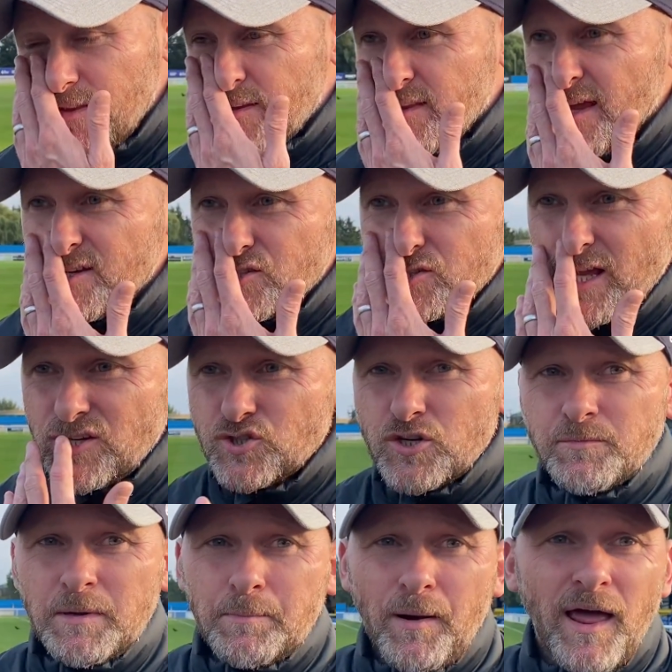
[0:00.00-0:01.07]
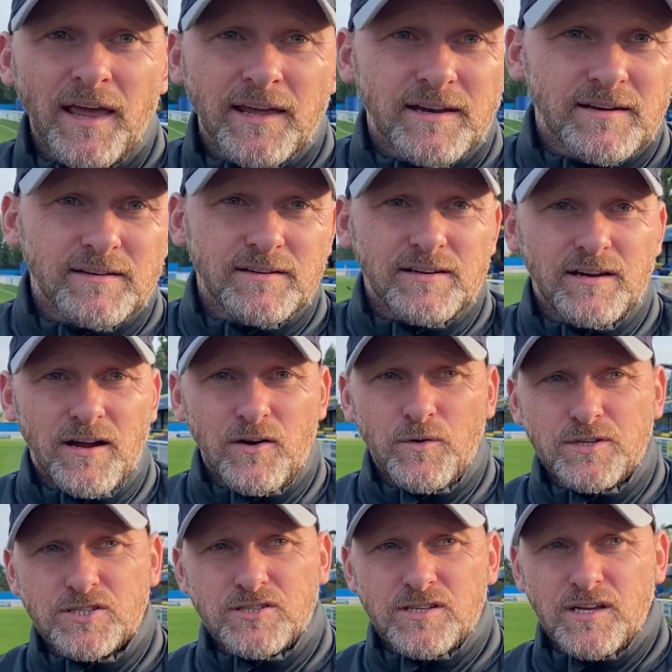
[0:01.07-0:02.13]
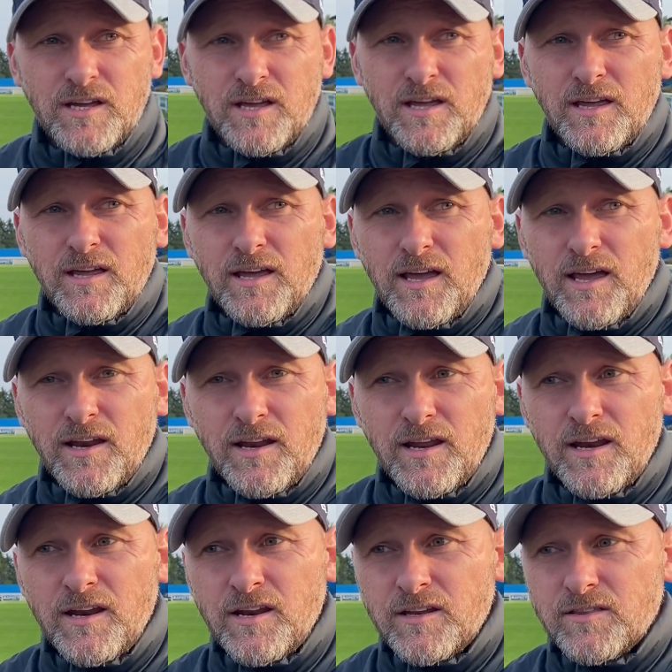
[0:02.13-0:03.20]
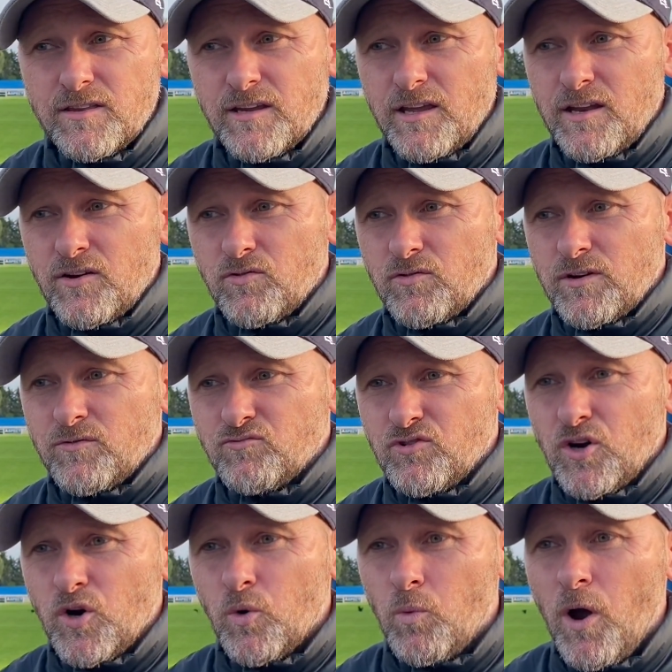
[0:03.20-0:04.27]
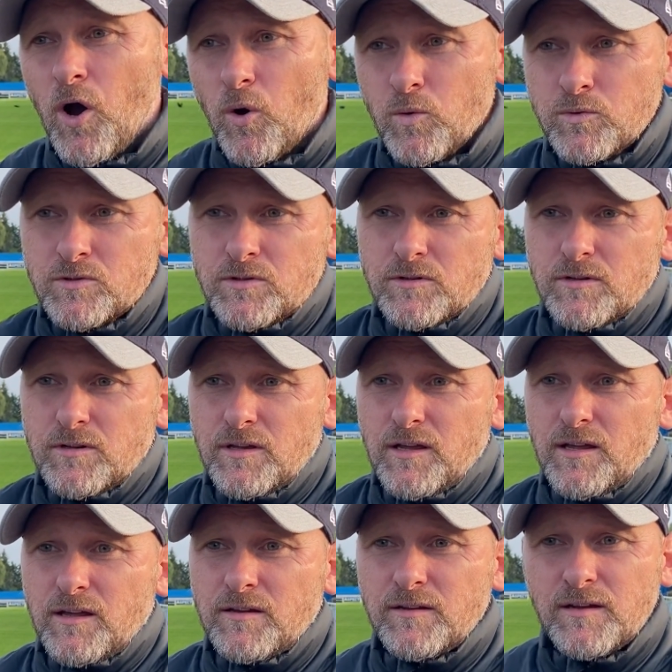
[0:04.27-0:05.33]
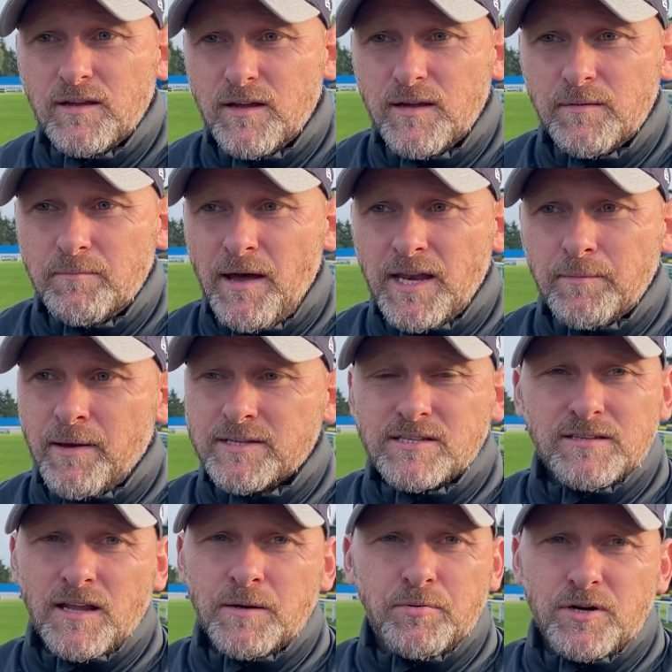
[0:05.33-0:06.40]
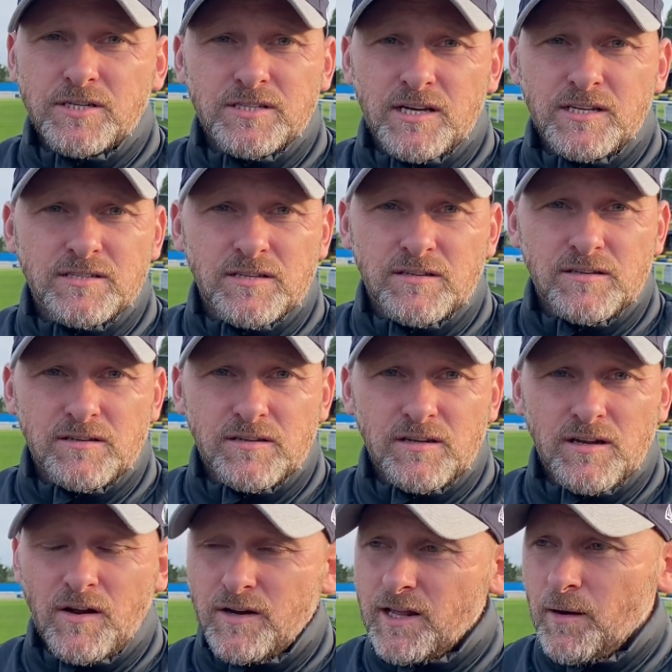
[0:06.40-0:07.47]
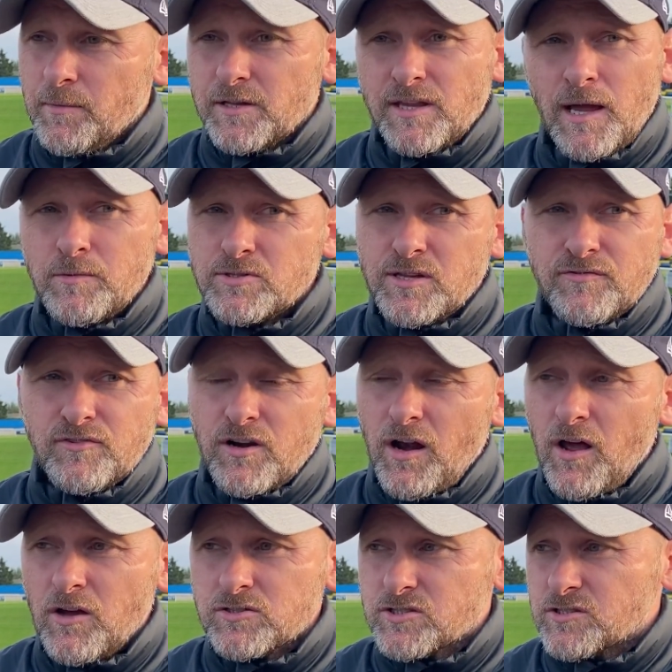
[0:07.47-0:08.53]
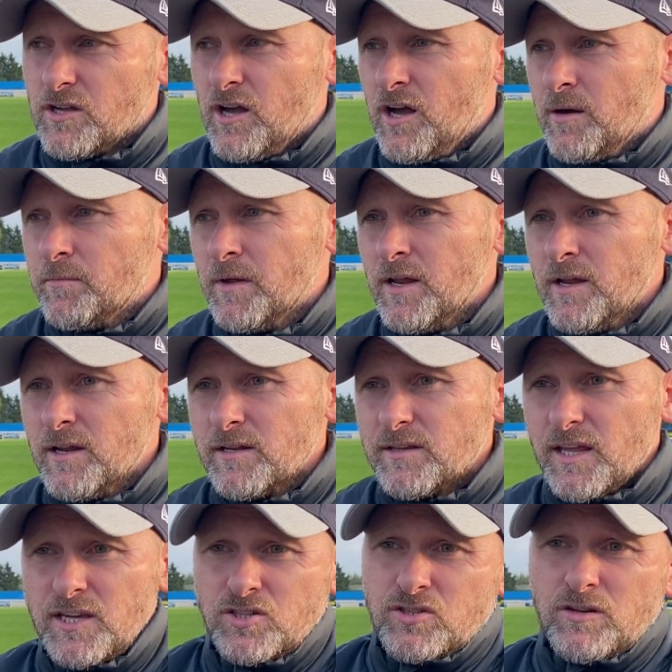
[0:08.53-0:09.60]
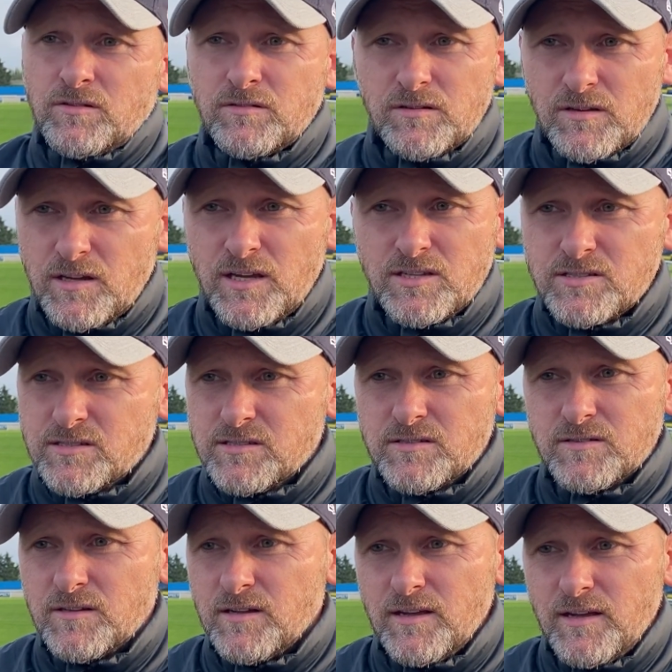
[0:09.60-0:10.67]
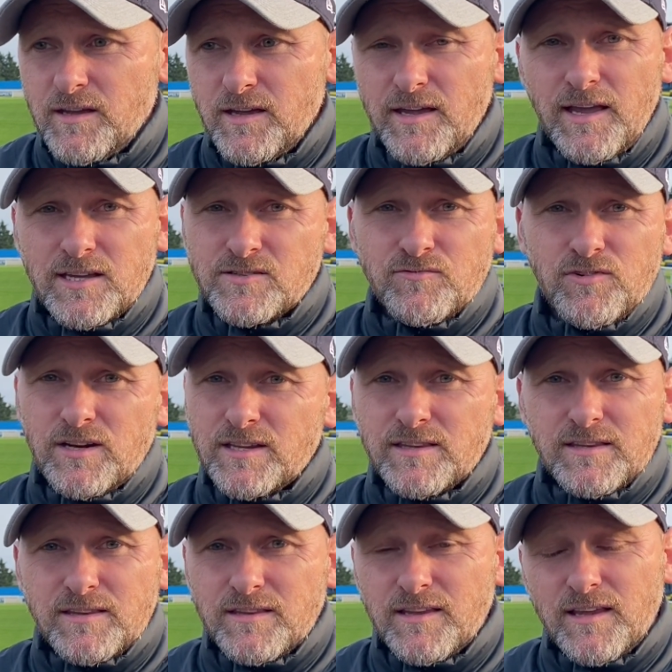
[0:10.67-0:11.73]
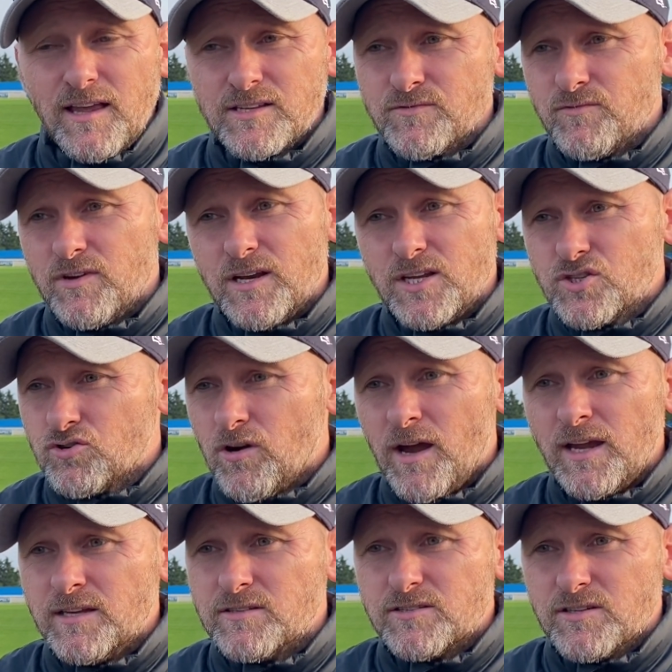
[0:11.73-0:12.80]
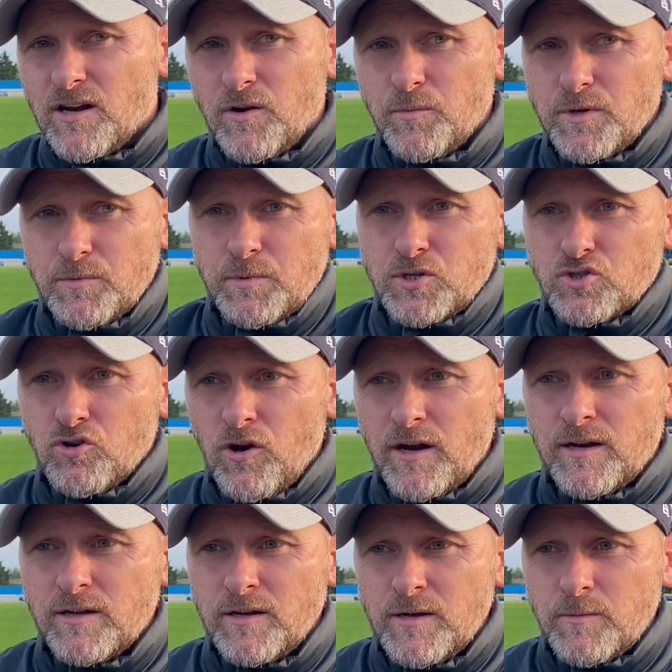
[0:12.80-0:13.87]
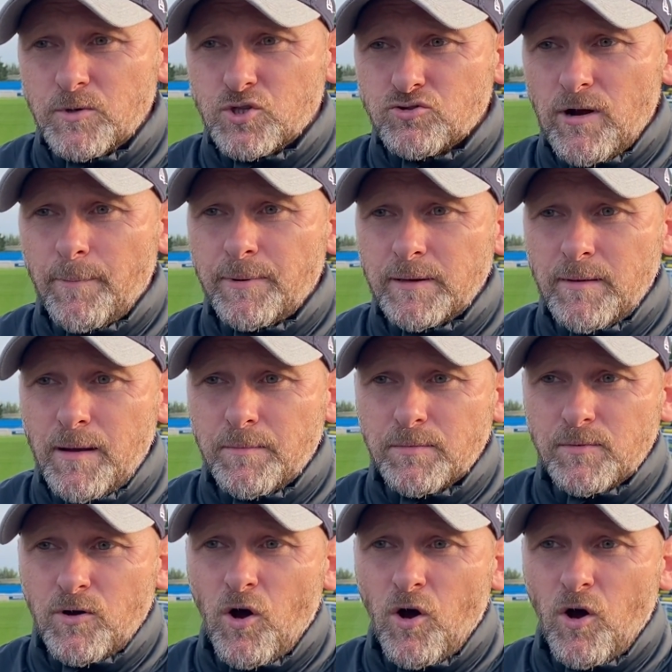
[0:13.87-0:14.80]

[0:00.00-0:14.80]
They shouldn't be playing. It's in real world. Mantham hasn't done a pre-season. He come today was a different class. Dijon, he hasn't really trained. We're strapping him up.